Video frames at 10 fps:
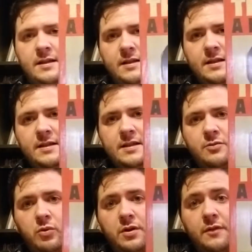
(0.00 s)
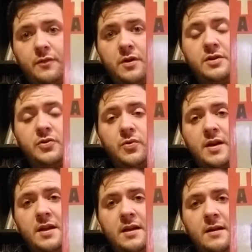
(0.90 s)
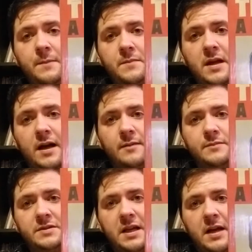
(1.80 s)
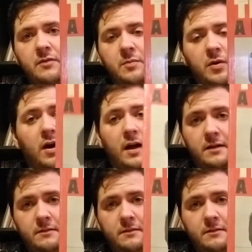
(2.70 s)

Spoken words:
This is one of the first 3 albums I ever bought.